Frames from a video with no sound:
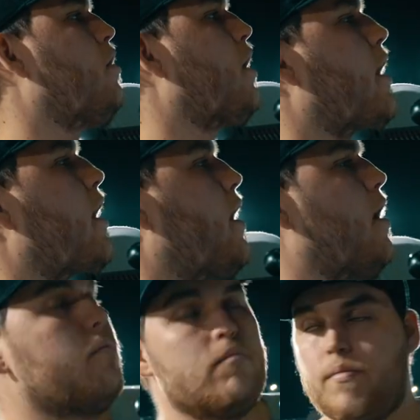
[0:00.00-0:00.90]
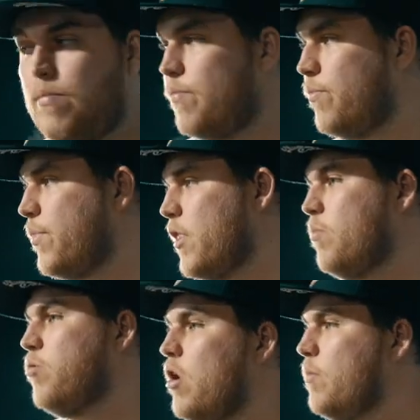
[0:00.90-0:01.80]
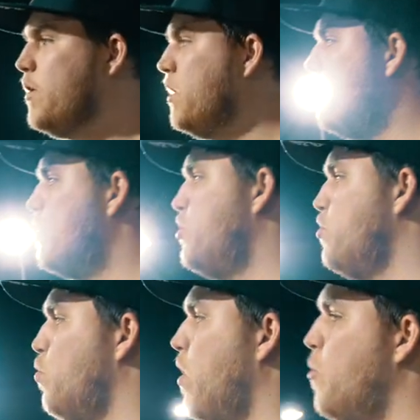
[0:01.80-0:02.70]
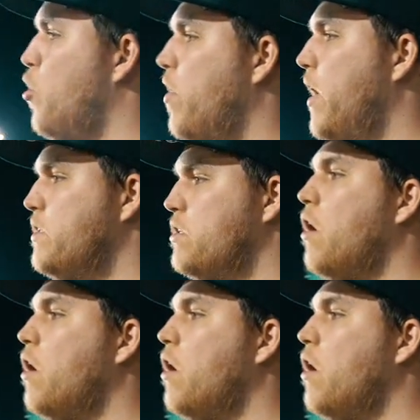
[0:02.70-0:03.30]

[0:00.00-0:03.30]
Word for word: um, they'll probably shoot one more race,